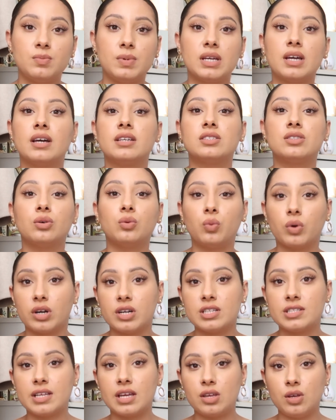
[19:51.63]
because the
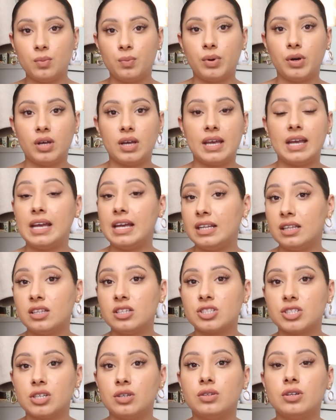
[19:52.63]
words that you put in the
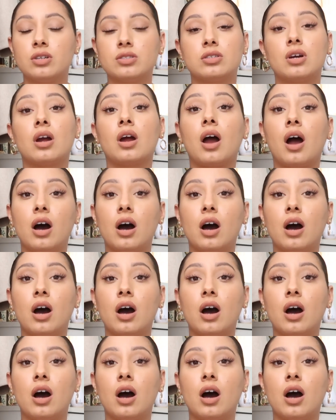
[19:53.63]
show notes are